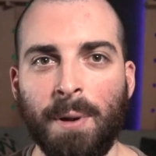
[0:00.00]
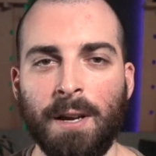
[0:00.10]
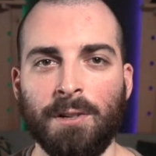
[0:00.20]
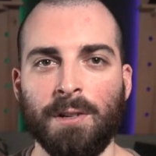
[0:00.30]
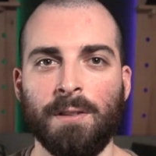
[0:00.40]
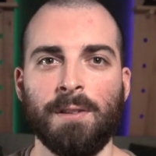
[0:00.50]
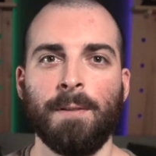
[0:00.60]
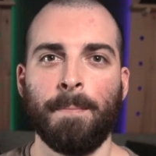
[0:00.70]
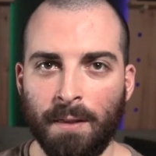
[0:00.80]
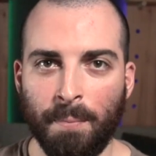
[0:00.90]
and patience.
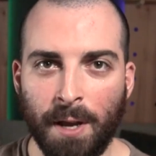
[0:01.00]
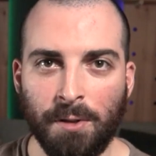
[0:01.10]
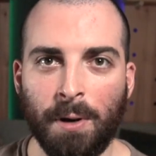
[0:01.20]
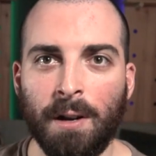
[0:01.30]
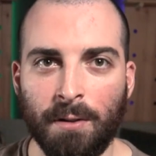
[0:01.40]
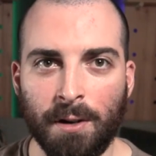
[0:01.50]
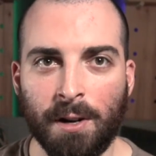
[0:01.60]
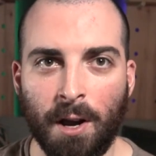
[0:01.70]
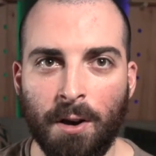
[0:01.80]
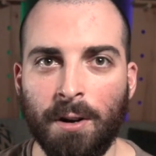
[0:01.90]
The best way to learn
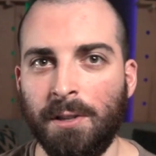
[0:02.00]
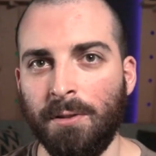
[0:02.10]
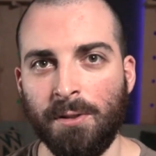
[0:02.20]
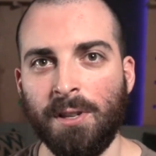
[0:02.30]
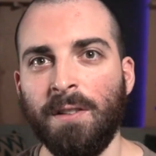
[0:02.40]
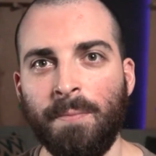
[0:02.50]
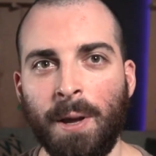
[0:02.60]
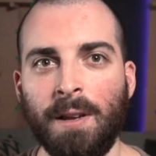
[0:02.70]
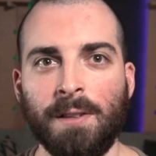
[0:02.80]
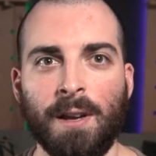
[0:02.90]
code is through
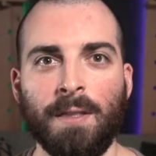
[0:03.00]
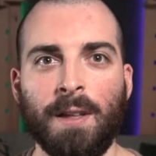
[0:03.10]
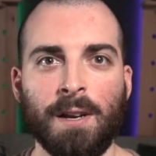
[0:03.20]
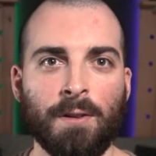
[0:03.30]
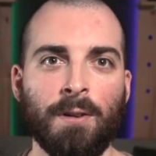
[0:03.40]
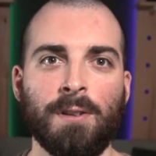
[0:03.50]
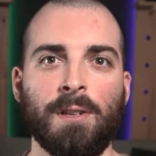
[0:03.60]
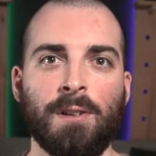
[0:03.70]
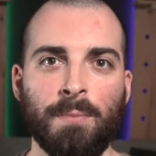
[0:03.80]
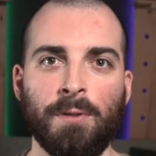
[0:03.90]
self-paced online
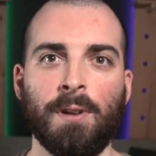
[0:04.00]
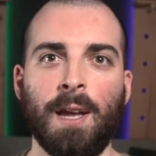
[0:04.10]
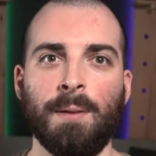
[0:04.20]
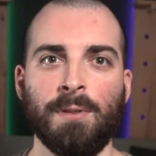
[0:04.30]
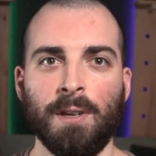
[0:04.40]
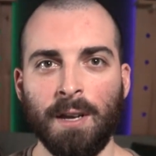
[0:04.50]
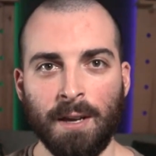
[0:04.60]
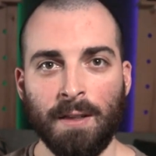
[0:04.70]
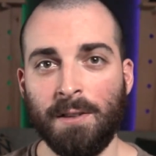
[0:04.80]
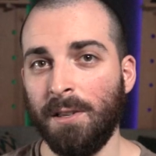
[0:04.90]
courses or boot camps.
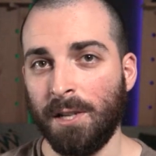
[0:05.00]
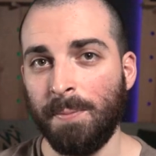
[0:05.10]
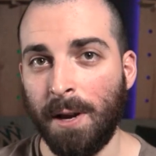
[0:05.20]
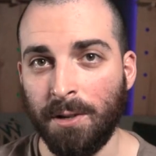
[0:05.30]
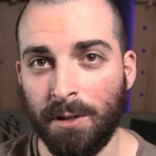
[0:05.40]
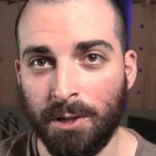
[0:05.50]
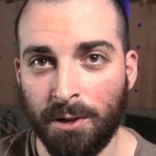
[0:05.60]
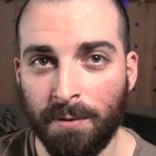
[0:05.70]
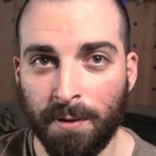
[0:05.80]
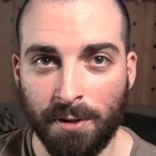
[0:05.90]
This is especially
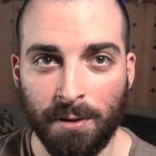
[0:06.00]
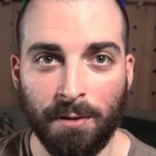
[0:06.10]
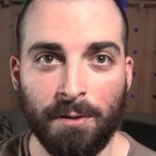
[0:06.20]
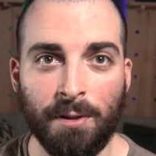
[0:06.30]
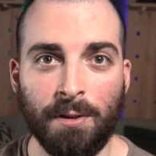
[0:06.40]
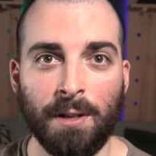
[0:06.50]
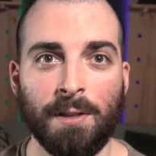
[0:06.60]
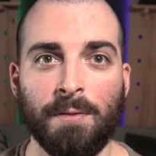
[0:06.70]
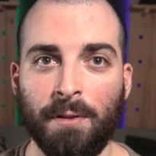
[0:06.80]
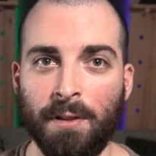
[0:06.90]
true for new
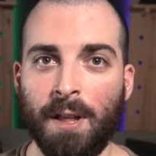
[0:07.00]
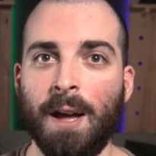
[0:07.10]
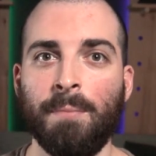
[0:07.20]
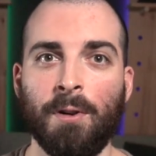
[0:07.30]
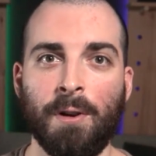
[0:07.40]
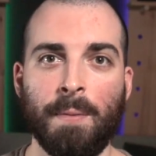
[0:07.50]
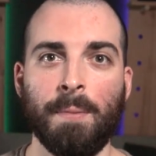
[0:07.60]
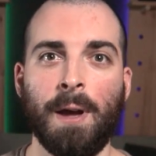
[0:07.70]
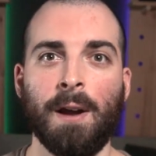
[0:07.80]
students with non-programming